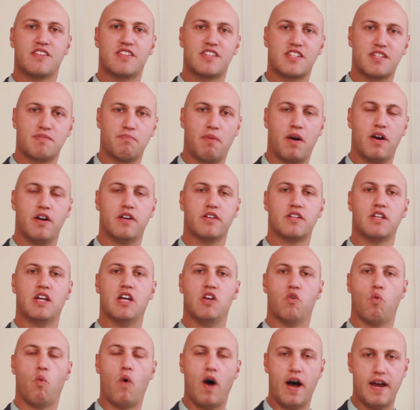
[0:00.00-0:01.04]
smart,
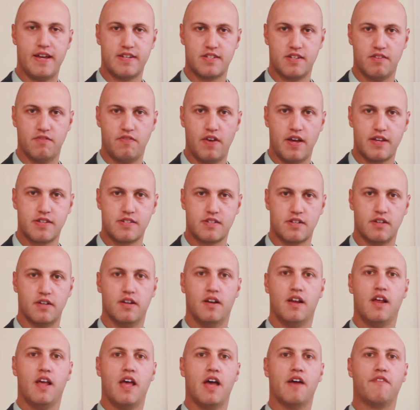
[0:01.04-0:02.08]
and wise
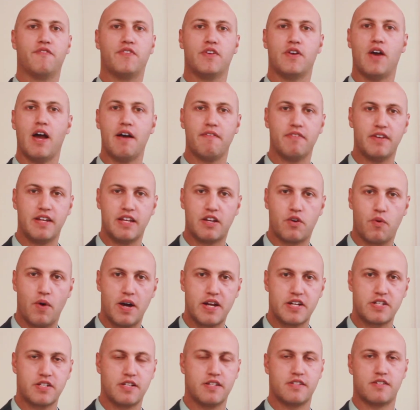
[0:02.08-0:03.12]
investor. If you have any
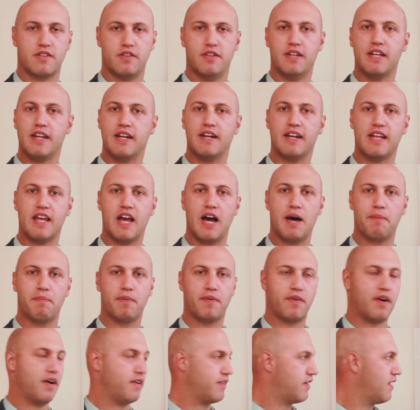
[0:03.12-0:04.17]
questions or need any help
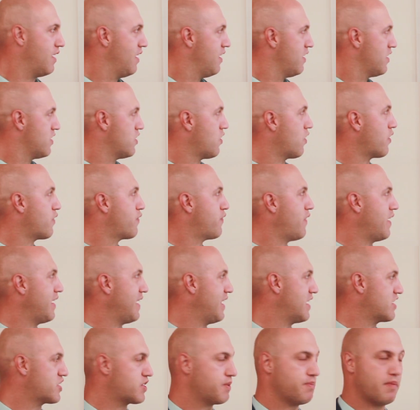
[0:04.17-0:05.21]
around your
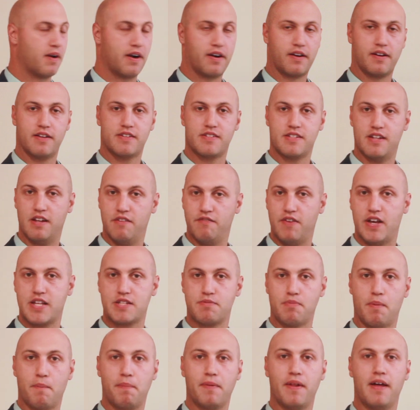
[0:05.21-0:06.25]
financial markets and
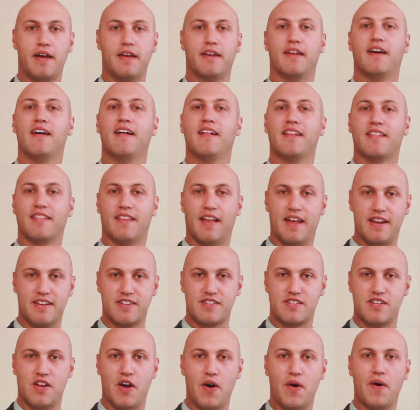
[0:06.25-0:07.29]
investment plan, let
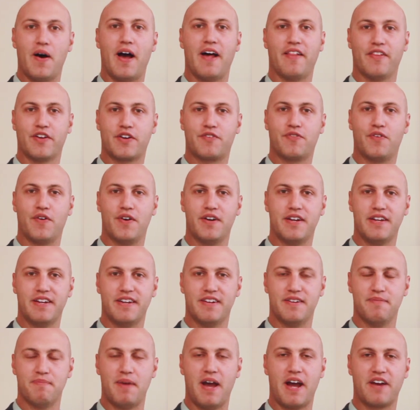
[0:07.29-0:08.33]
us know. I look forward to
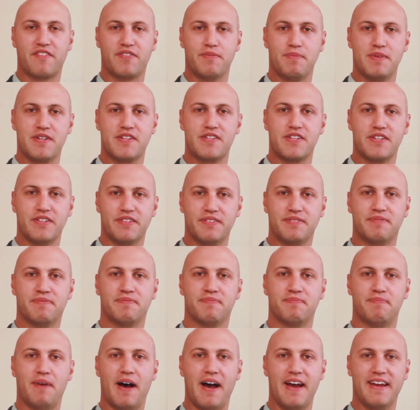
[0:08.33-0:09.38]
hearing back from you soon.
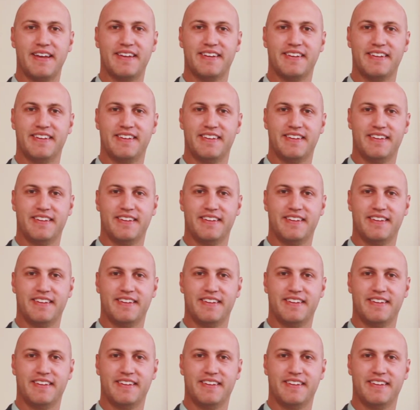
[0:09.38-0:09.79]
Bye.